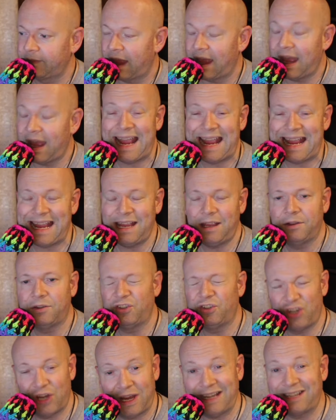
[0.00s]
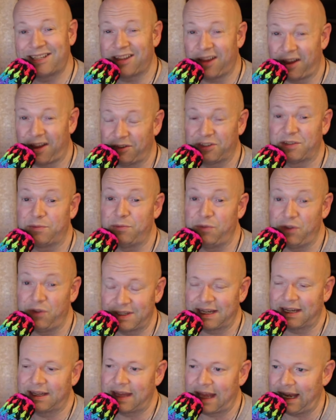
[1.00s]
AJ Styles
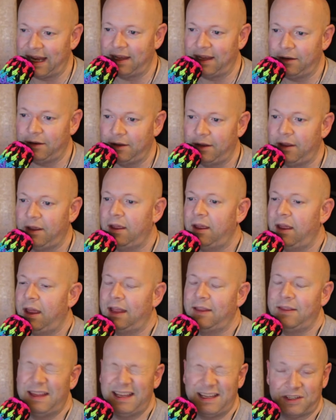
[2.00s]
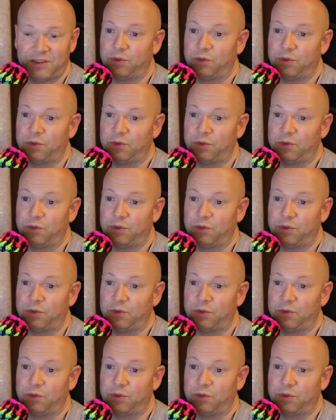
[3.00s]
music that hit. And this